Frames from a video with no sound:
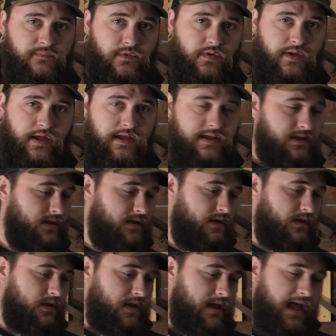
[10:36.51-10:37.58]
Okay,
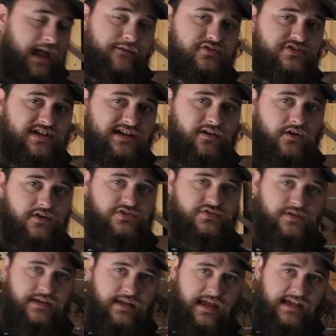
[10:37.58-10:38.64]
Average Jack
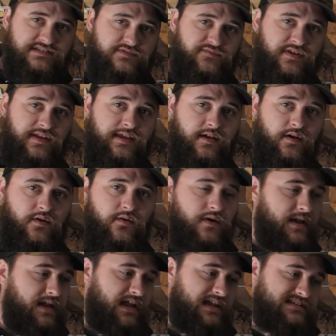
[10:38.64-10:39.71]
Archery has a video
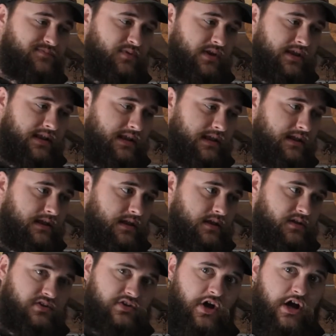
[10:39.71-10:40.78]
explaining
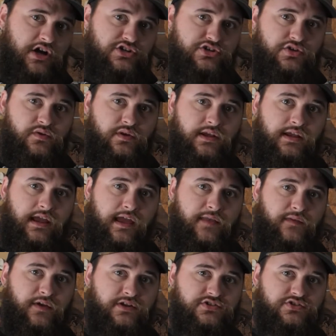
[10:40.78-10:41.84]
nock tuning and
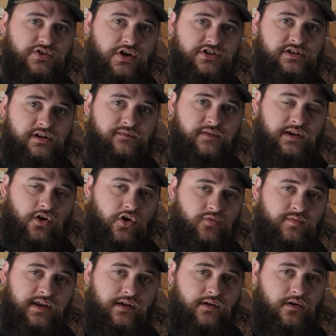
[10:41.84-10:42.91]
the construction of a
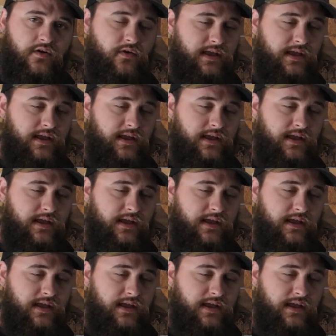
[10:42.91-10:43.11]
carbon arrow,